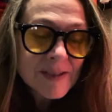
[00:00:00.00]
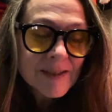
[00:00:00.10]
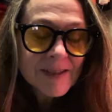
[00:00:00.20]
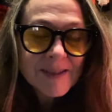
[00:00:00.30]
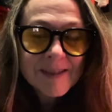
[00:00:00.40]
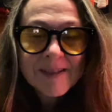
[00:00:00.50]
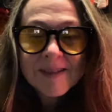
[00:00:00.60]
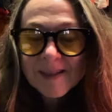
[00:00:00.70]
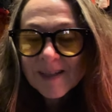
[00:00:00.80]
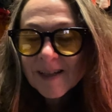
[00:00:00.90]

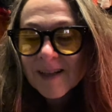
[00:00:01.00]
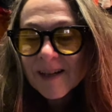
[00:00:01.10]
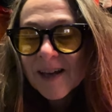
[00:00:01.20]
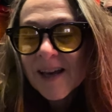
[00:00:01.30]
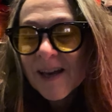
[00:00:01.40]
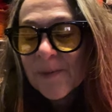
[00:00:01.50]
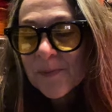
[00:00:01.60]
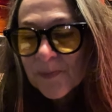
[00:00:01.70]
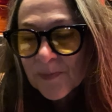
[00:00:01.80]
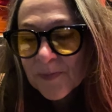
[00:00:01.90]

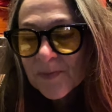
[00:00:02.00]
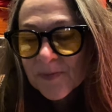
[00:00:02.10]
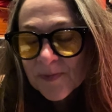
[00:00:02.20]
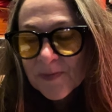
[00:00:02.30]
Nobody speaks.